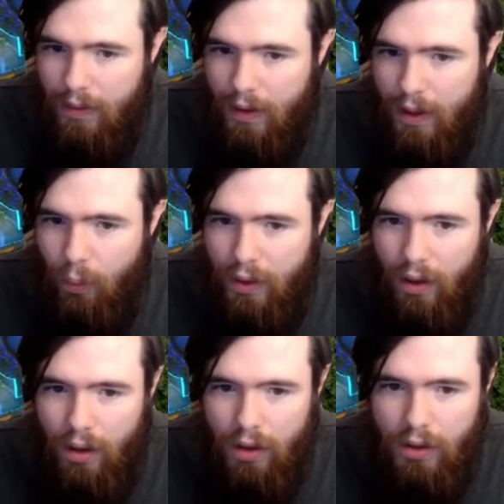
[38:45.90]
Uh, we
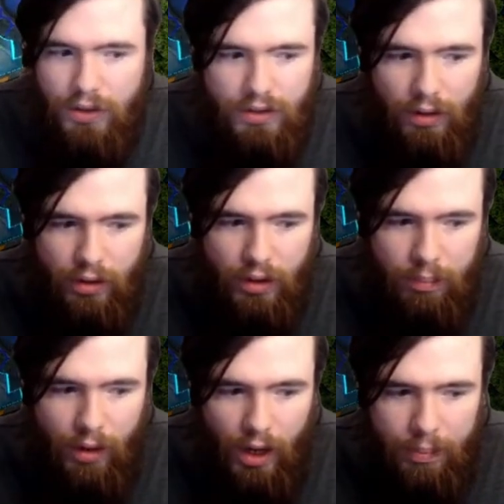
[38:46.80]
are still gonna
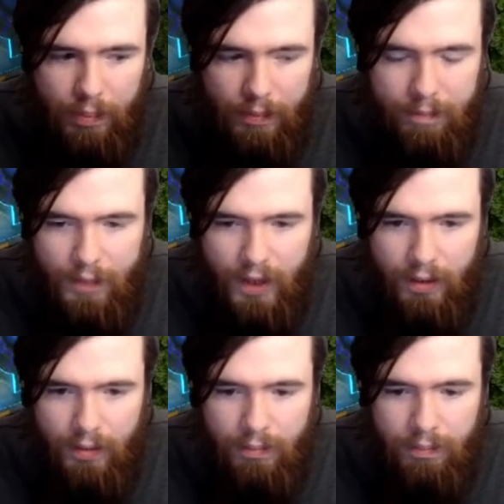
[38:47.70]
pop
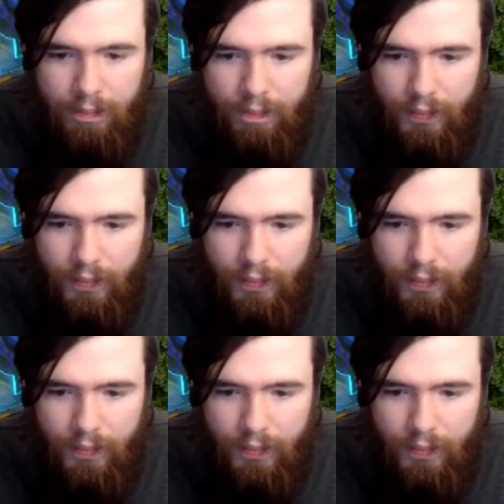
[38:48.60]
him